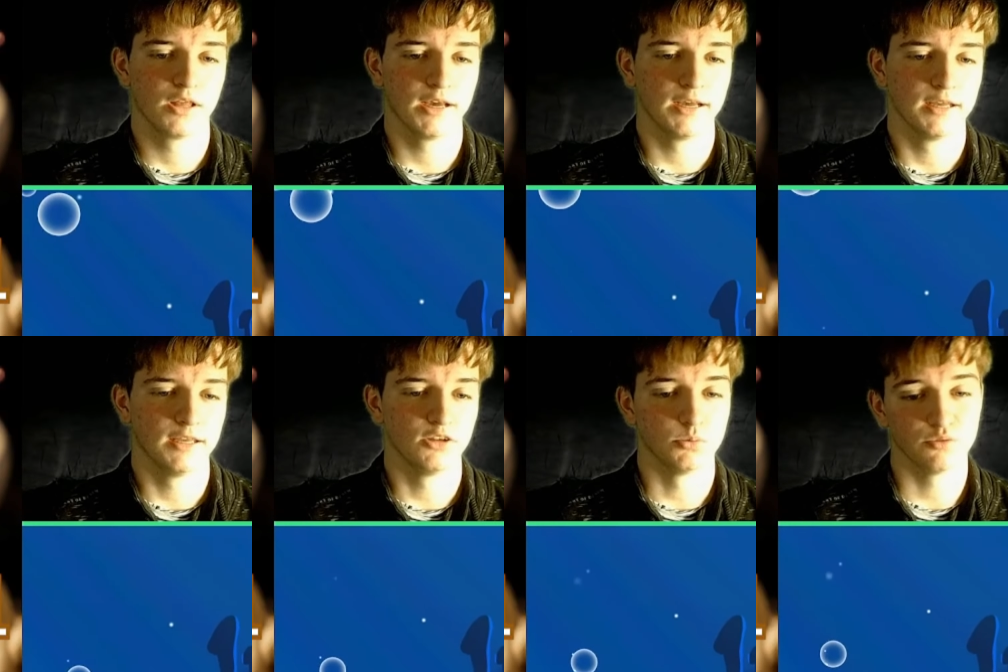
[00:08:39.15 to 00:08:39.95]
in
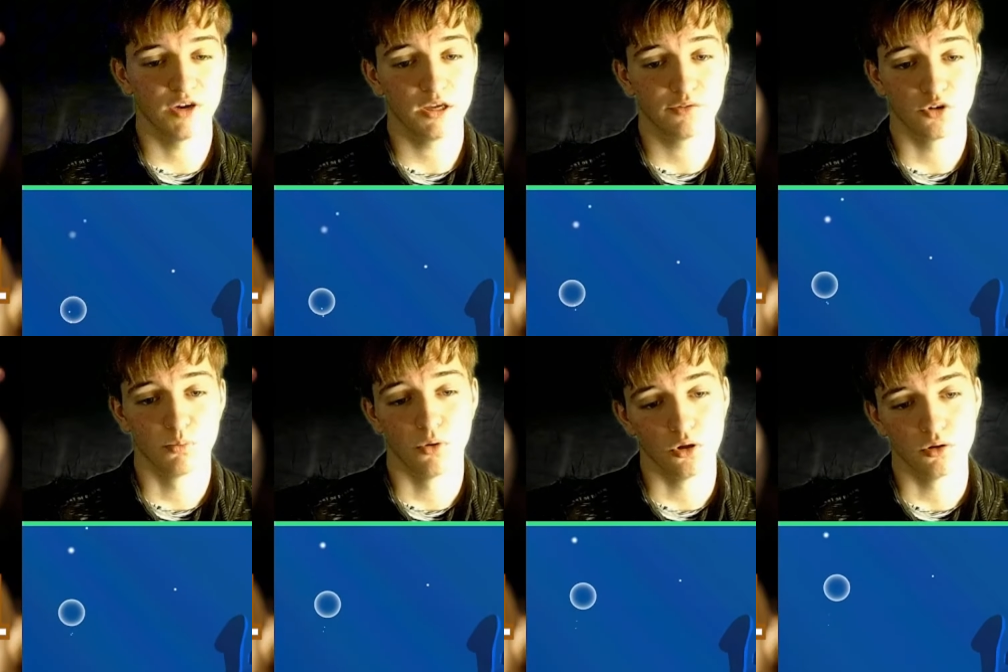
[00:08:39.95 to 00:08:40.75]
terms of value for a
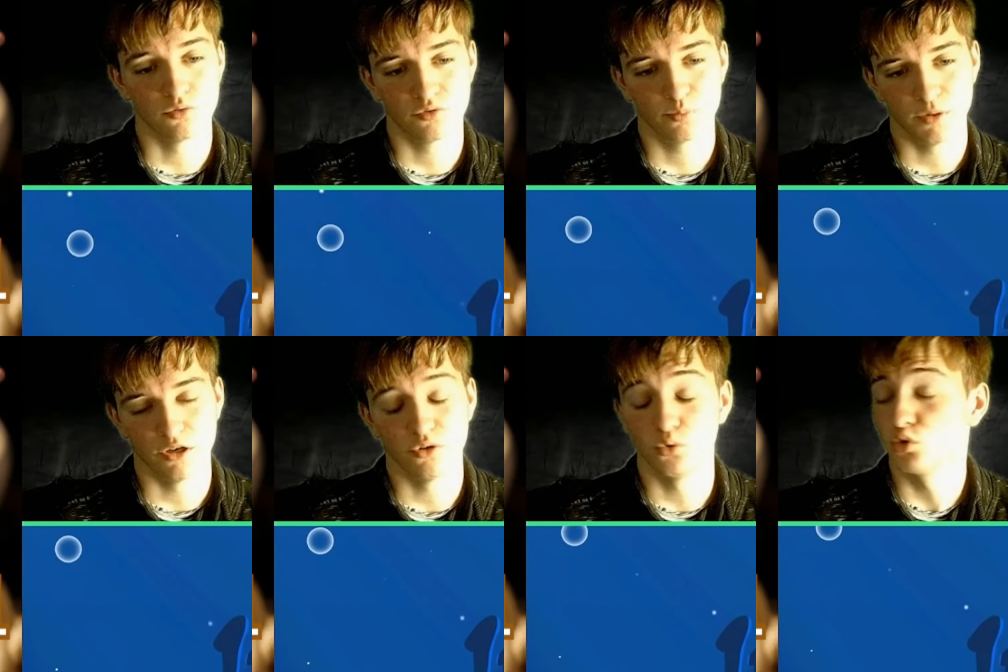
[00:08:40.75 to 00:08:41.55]
bowl of peanut
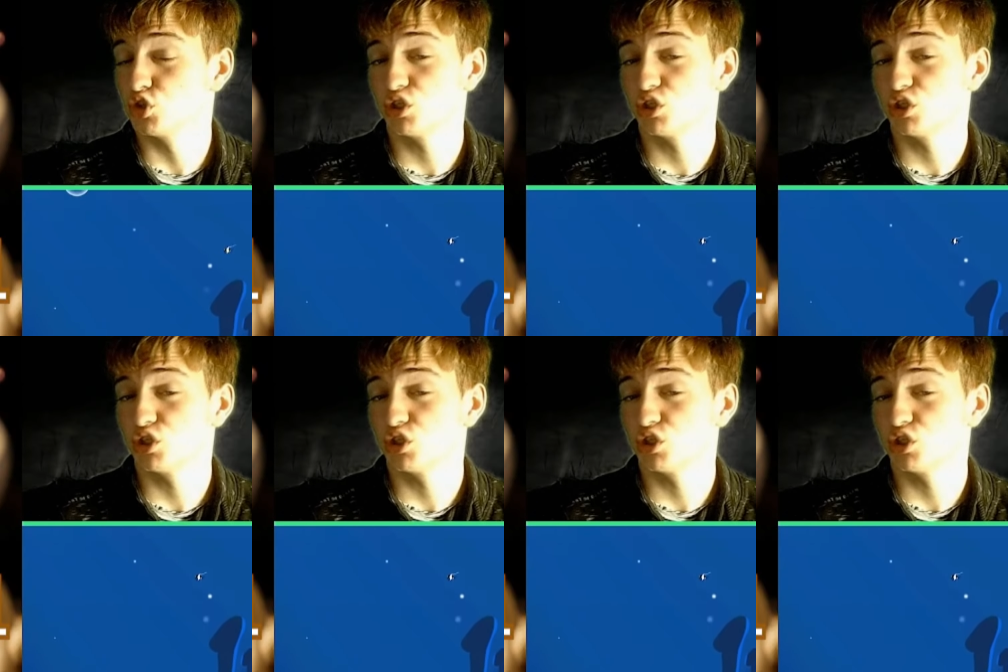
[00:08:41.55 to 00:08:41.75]
noodles.